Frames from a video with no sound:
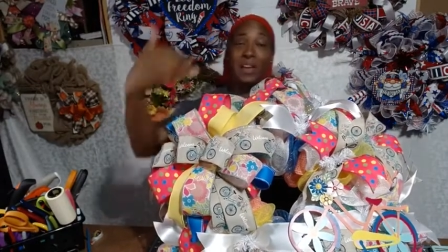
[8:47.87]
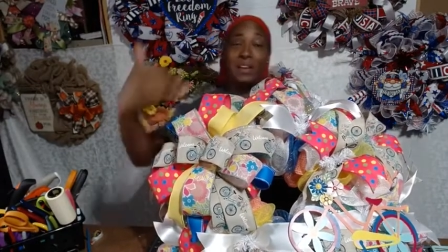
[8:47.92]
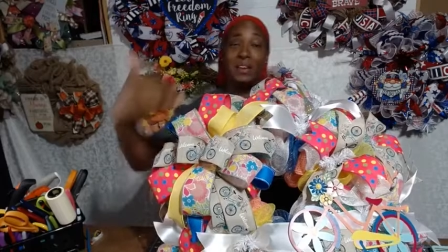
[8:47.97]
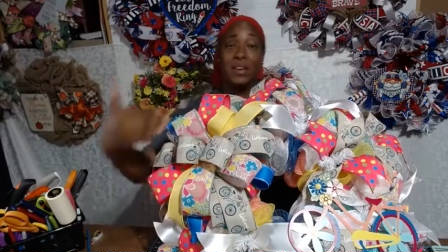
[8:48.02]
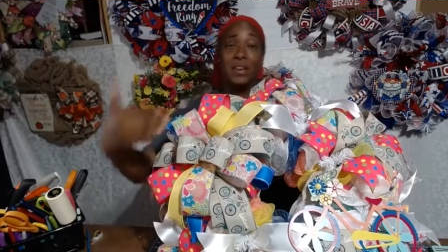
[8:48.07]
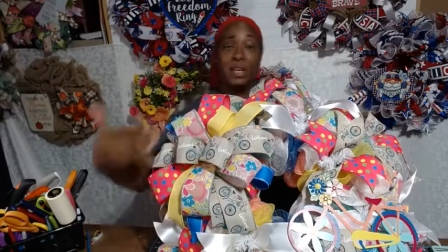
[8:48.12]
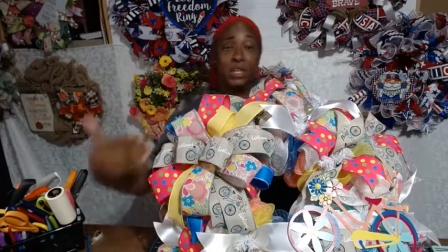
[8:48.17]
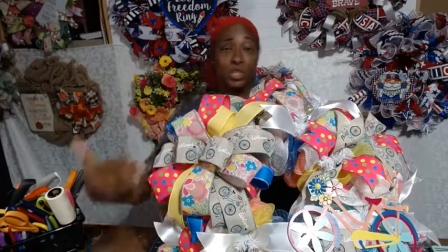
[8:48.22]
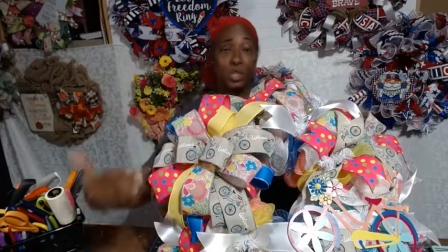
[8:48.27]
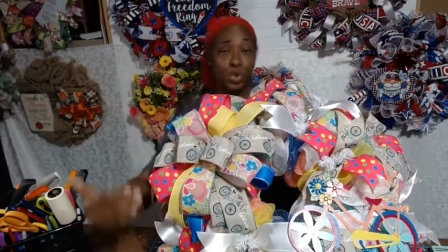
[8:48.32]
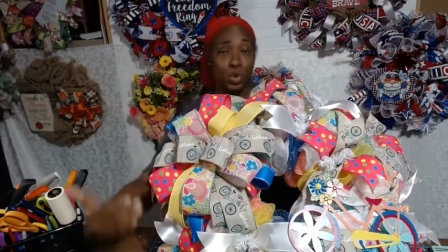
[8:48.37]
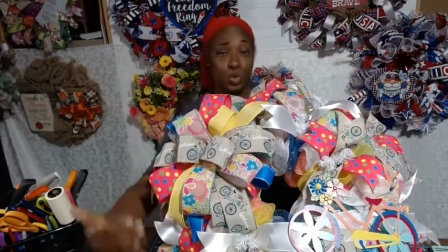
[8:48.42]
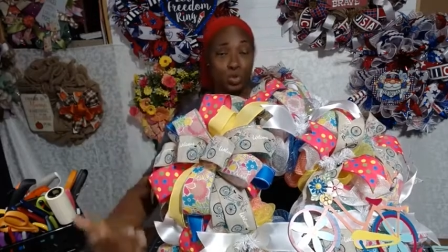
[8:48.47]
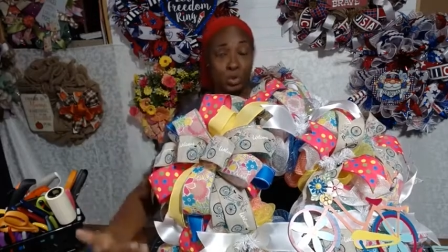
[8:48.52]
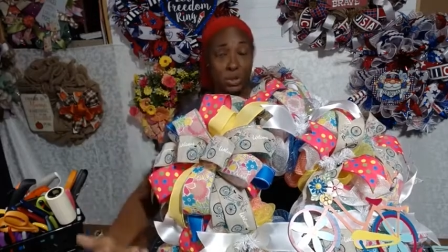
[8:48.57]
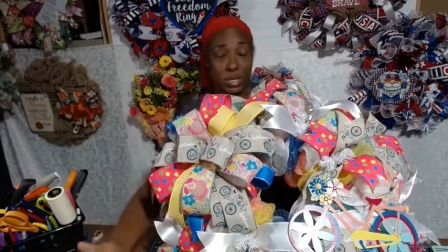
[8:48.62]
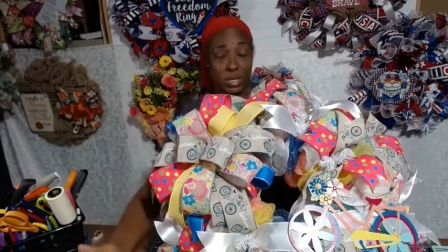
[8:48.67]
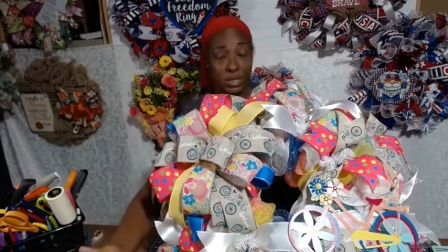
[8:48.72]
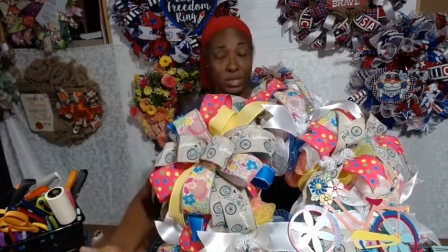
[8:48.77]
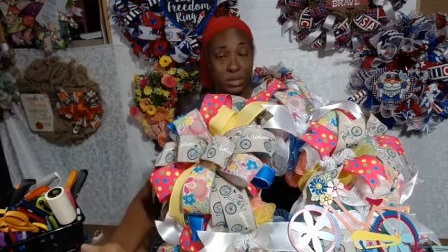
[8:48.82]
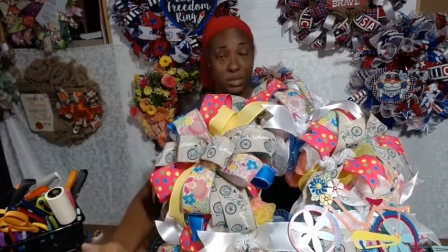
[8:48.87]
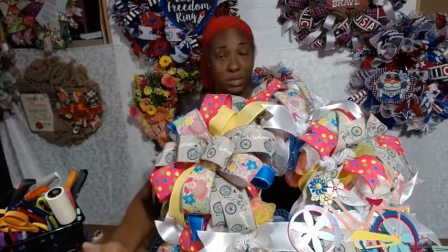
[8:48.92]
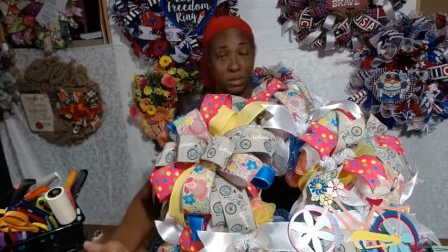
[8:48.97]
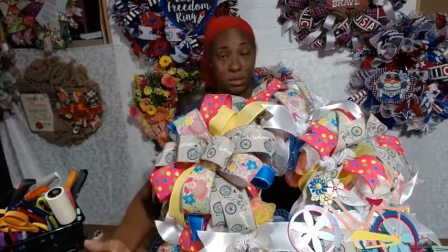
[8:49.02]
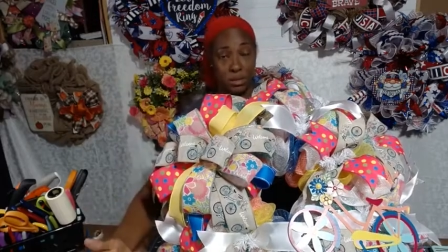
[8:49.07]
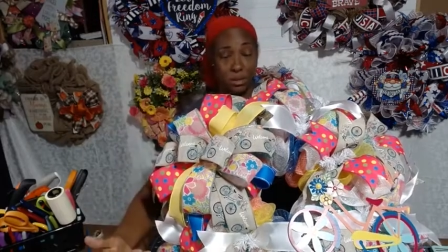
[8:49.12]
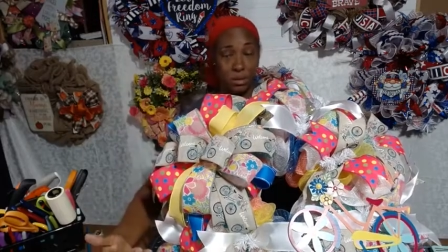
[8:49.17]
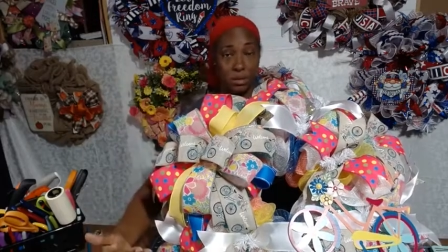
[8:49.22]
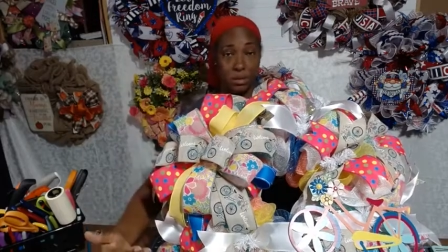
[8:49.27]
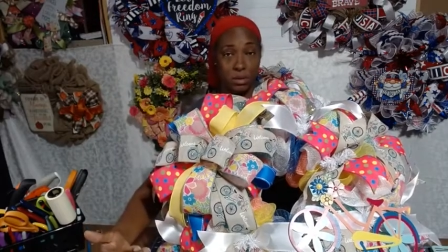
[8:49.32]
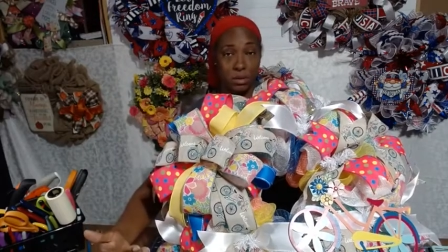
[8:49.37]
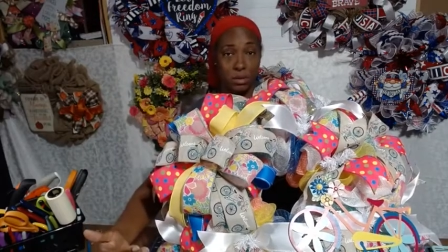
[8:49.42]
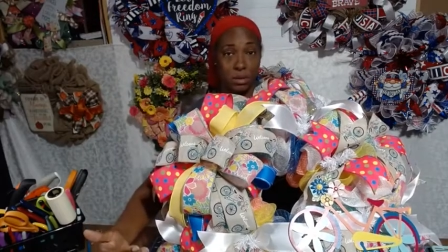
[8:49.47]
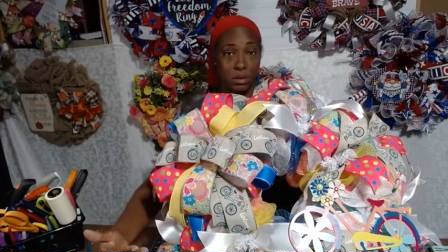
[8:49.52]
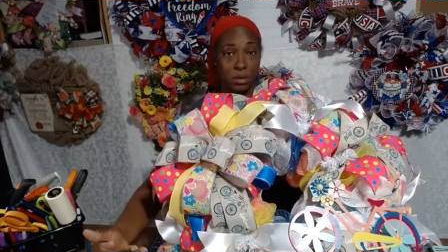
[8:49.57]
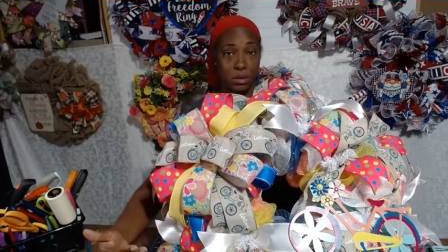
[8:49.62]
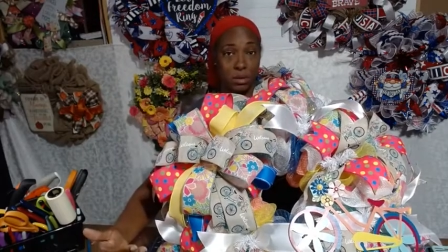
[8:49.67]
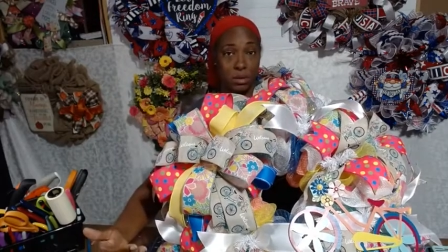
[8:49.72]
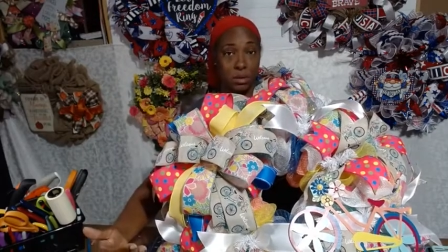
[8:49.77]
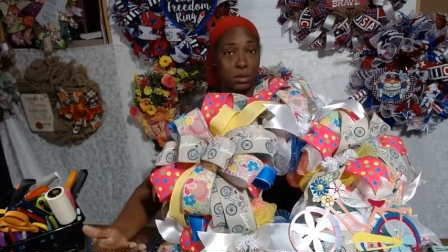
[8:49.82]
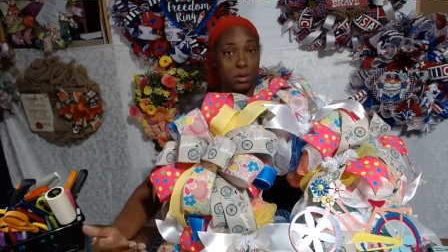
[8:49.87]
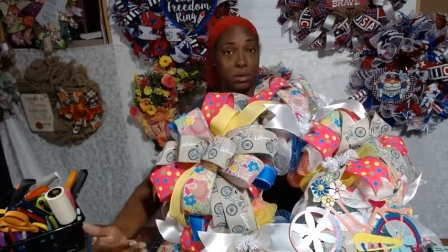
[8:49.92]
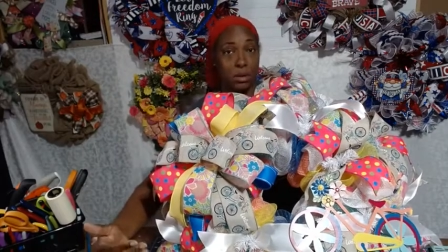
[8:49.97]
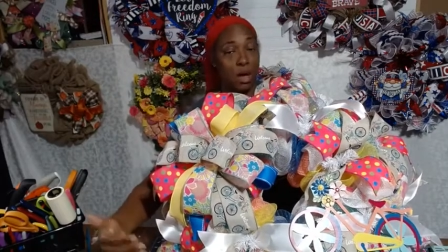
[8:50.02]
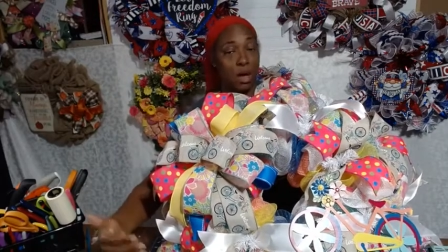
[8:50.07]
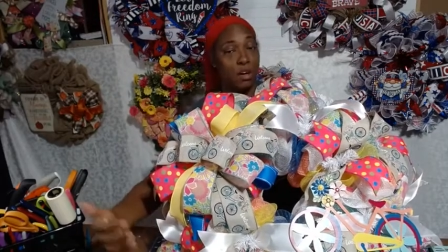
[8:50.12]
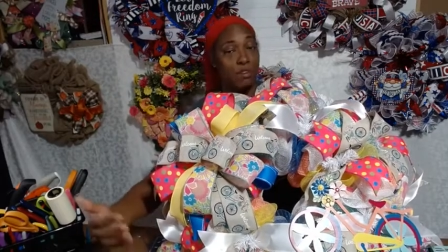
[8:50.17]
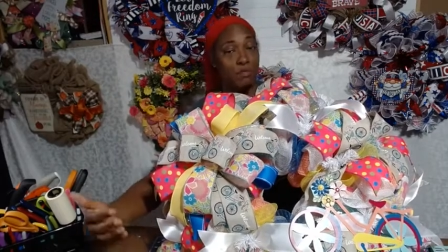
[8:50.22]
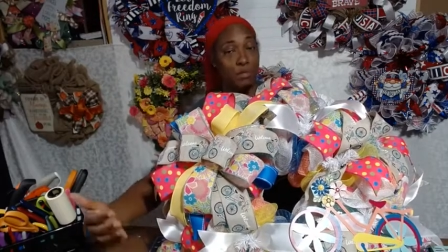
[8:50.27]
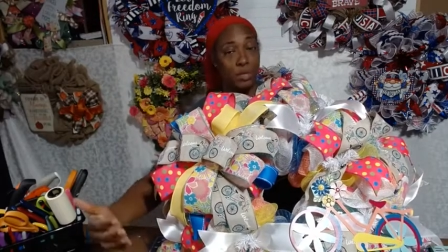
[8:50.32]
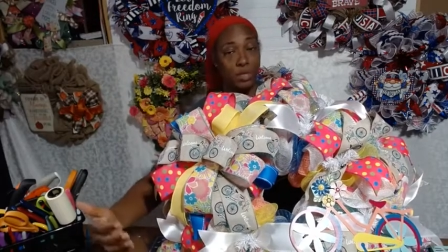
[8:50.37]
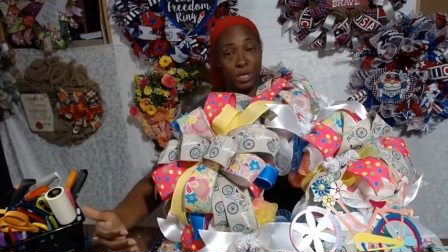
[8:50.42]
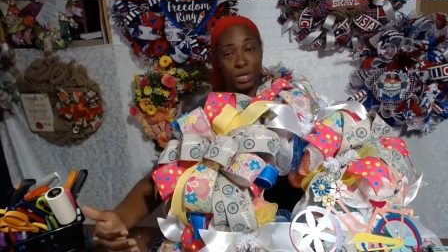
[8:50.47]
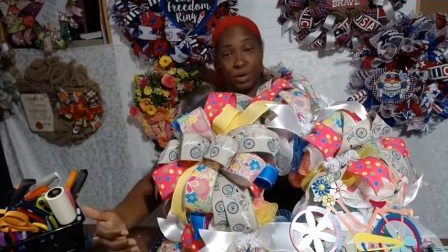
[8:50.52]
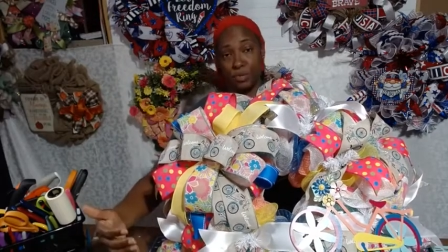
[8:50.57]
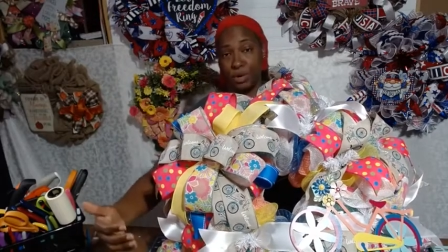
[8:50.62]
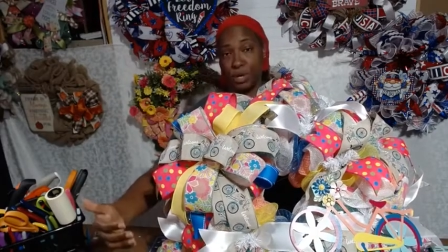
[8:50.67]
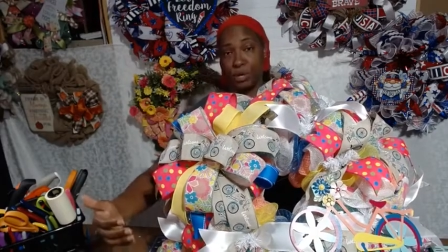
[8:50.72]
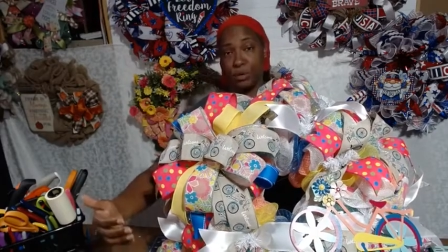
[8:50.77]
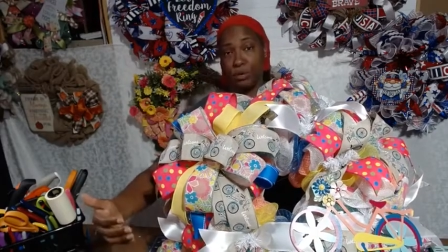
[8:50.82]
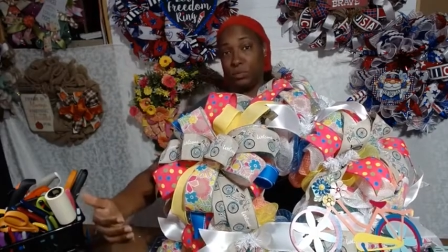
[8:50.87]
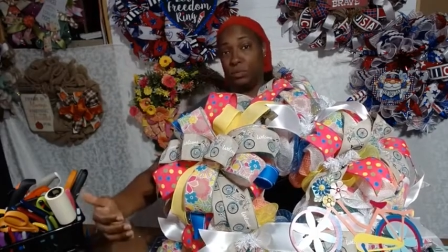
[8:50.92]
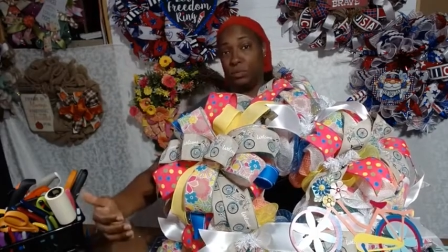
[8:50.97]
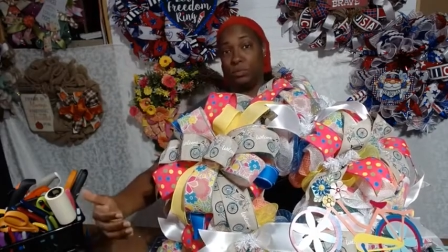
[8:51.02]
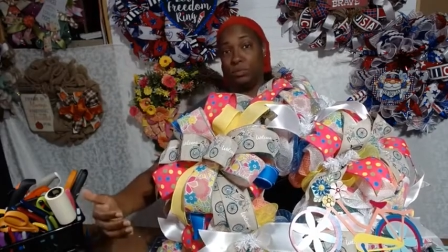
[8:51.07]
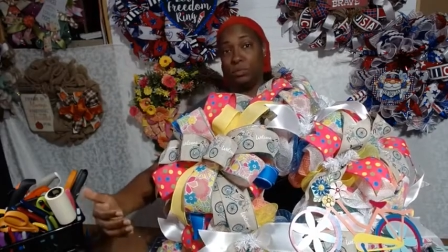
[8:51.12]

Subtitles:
initial list of material,